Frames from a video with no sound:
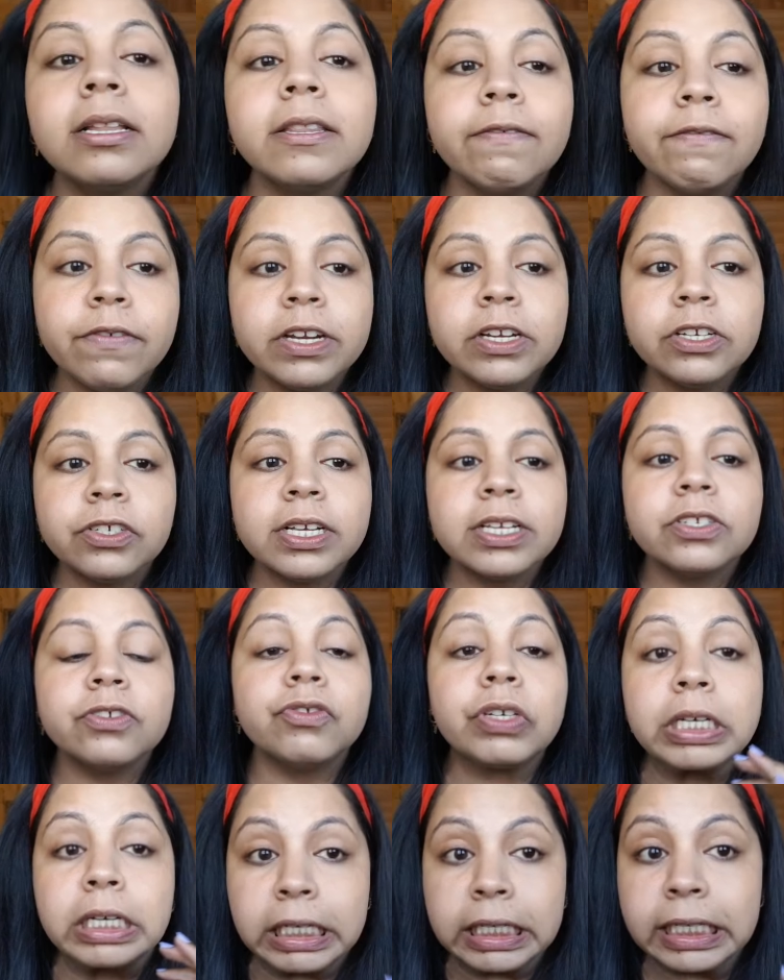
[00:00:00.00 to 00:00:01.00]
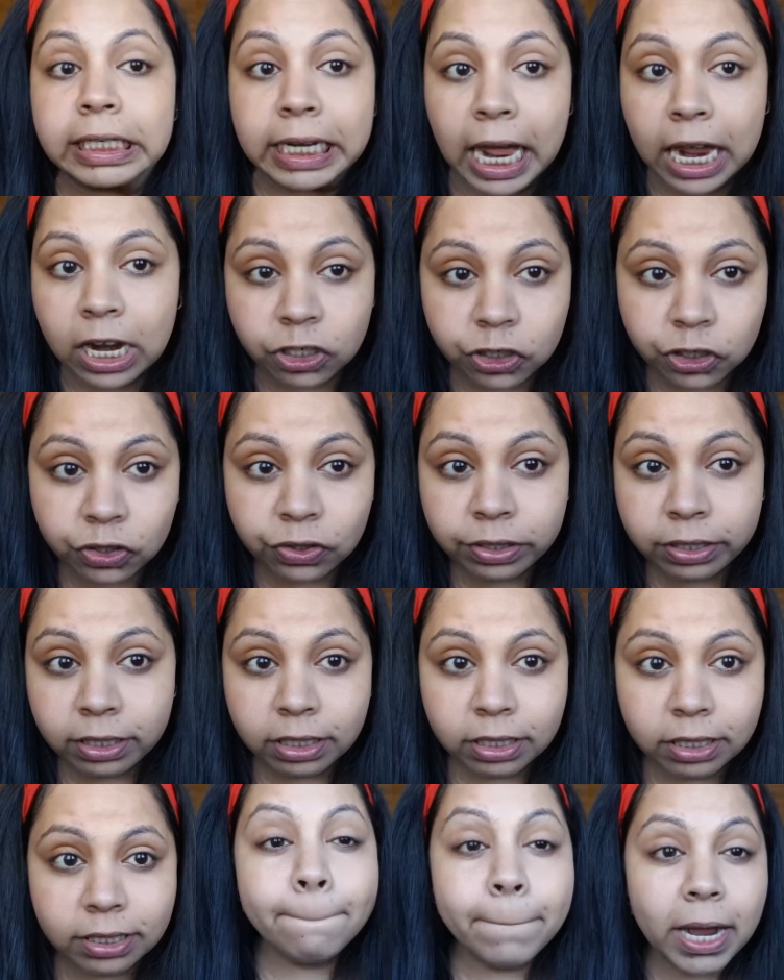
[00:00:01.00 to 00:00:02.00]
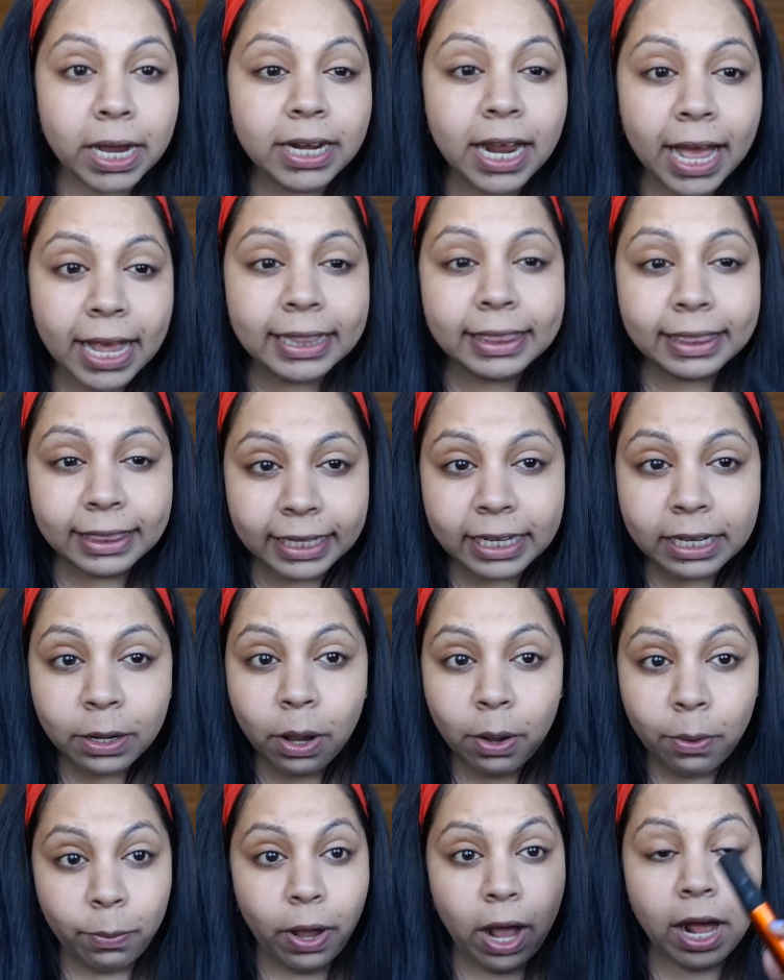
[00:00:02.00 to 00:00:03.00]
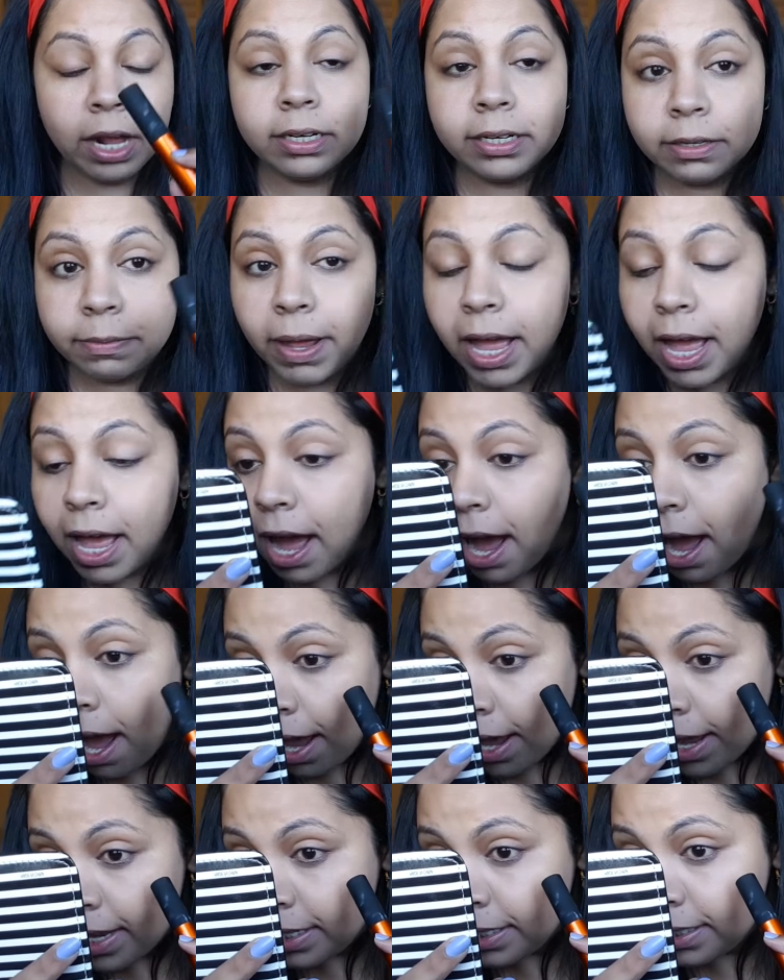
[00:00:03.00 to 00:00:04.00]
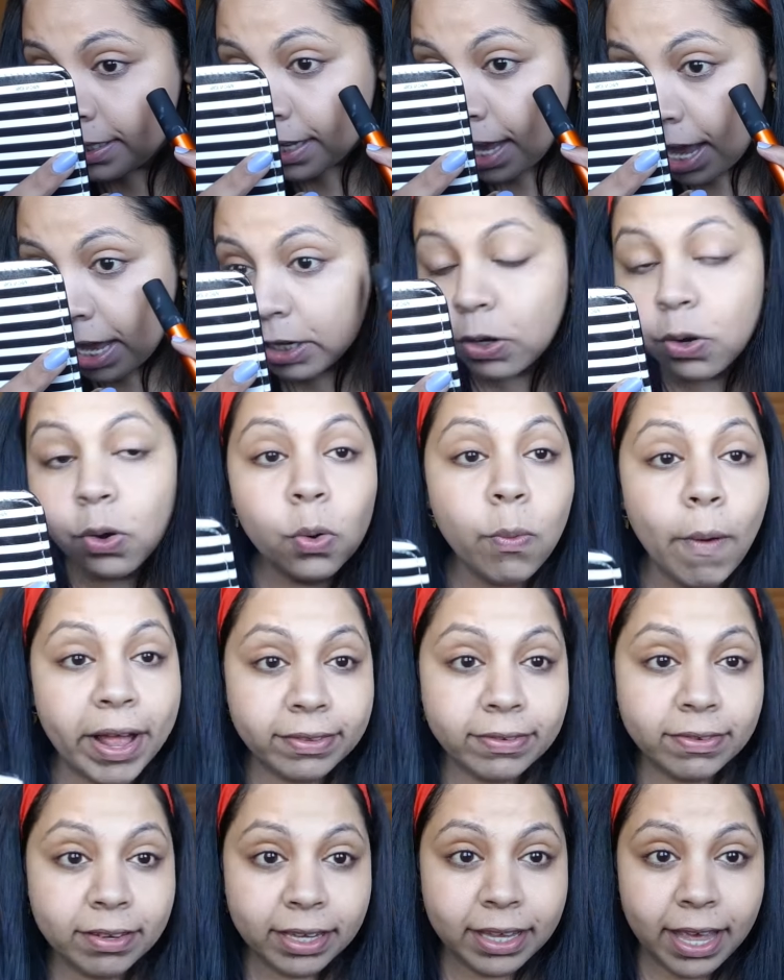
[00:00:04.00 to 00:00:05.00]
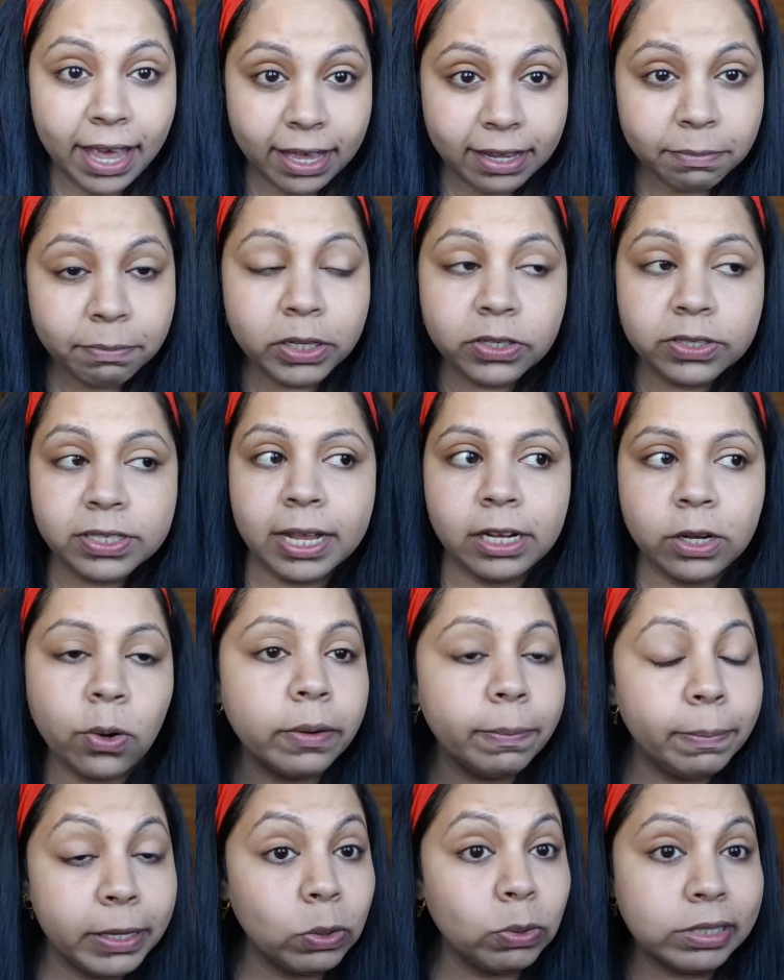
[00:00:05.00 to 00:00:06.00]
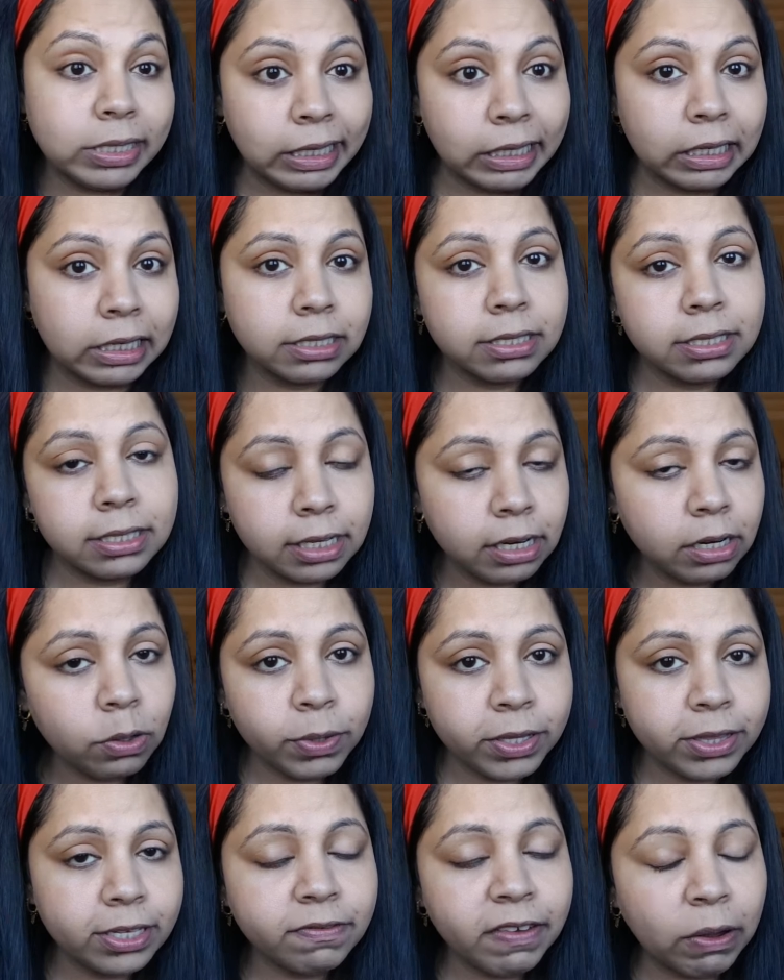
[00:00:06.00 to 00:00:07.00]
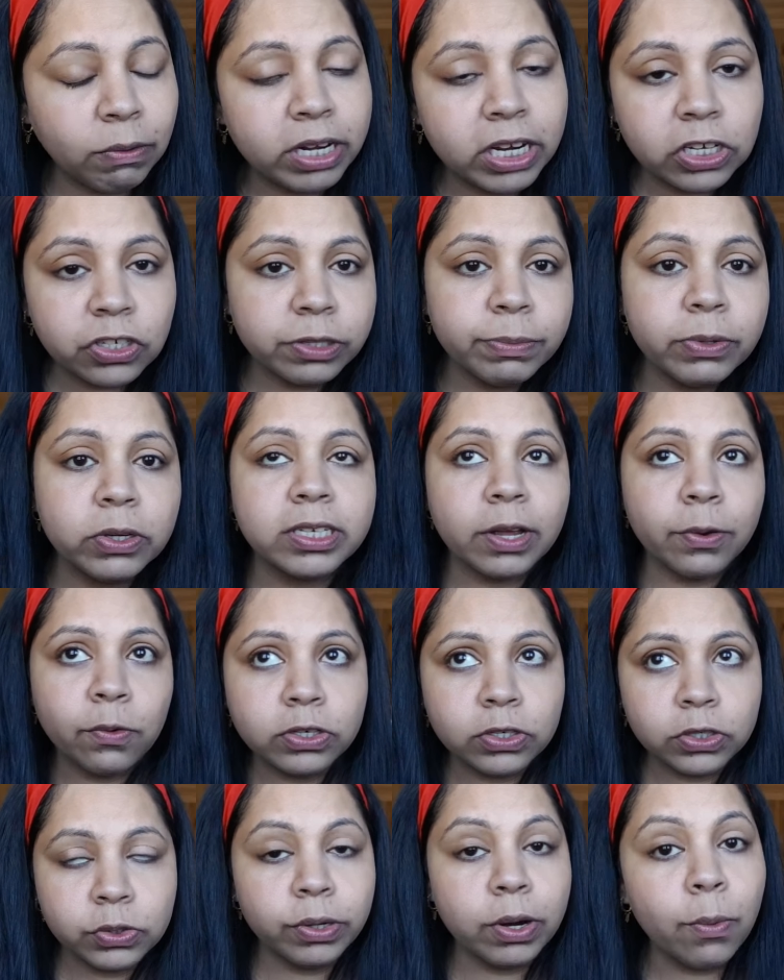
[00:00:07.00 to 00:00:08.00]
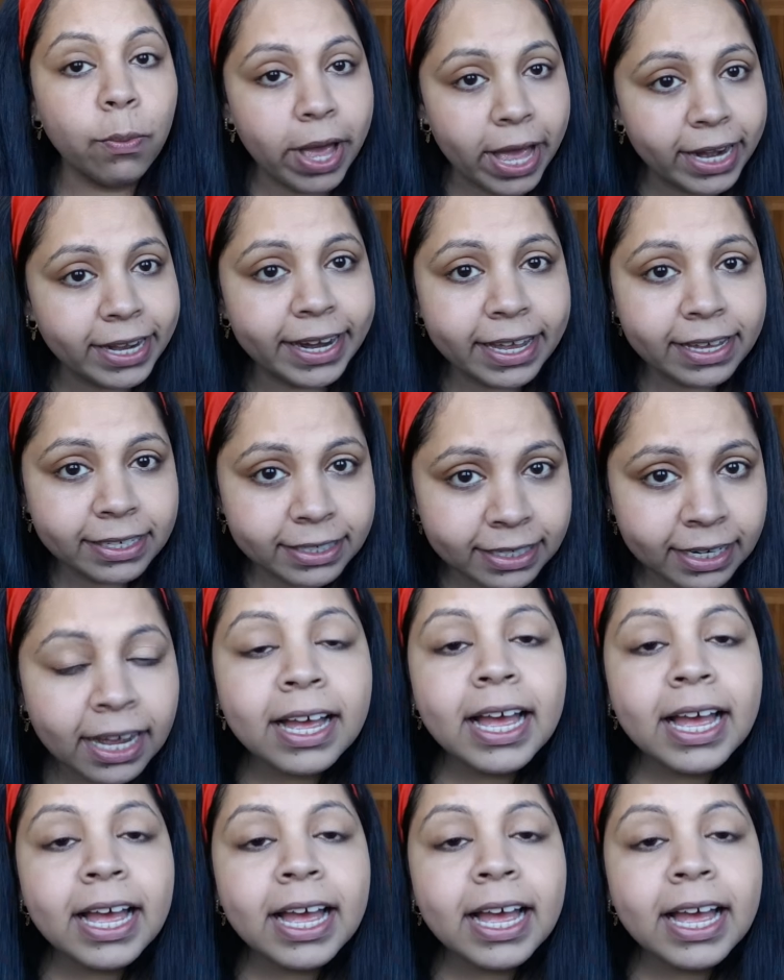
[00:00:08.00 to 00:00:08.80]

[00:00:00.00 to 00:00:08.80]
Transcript: The finish is really natural. But I think under my eyes, I'll go once again because I'll not be using a concealer with this foundation because I want to do a wear test